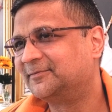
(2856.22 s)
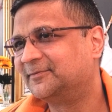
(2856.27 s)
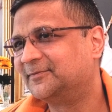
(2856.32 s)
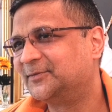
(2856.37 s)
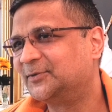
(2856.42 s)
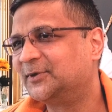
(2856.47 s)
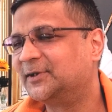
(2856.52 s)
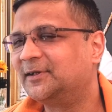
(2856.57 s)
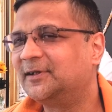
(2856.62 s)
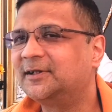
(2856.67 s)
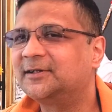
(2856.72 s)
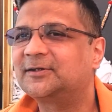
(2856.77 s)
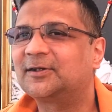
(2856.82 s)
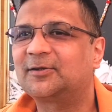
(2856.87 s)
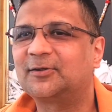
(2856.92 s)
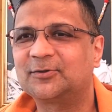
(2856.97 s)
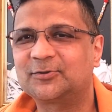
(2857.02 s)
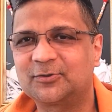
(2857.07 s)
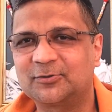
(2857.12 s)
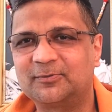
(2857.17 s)
The English are
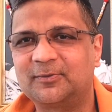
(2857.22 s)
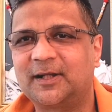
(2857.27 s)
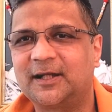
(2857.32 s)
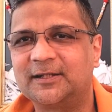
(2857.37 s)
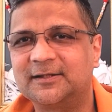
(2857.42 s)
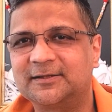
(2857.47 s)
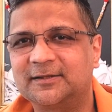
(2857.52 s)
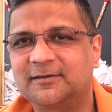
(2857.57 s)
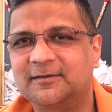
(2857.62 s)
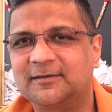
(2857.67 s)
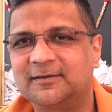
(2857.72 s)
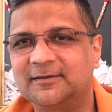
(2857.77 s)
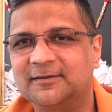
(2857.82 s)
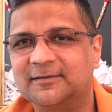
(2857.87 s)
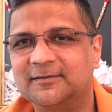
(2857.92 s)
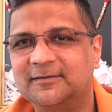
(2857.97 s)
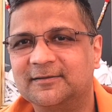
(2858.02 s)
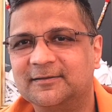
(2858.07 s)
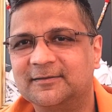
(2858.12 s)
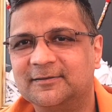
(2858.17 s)
also my children.
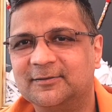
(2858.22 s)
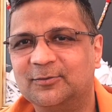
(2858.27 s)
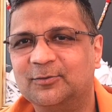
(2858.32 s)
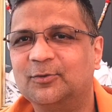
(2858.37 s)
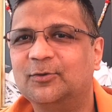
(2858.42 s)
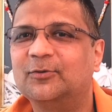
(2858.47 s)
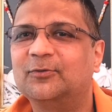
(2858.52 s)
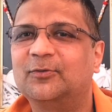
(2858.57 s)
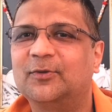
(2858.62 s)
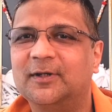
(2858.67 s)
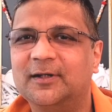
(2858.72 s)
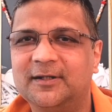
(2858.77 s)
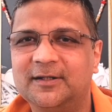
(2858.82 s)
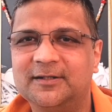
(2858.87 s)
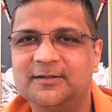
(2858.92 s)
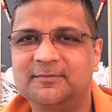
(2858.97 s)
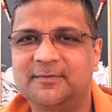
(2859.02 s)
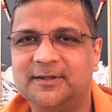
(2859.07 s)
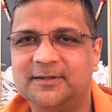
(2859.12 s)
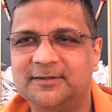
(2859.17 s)
The whole world
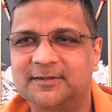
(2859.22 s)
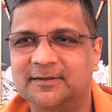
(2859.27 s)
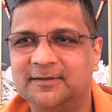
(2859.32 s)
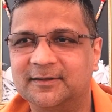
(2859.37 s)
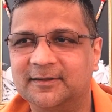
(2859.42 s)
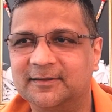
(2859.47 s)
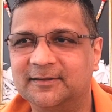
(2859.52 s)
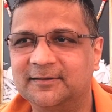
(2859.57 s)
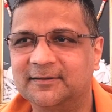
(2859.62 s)
is my children.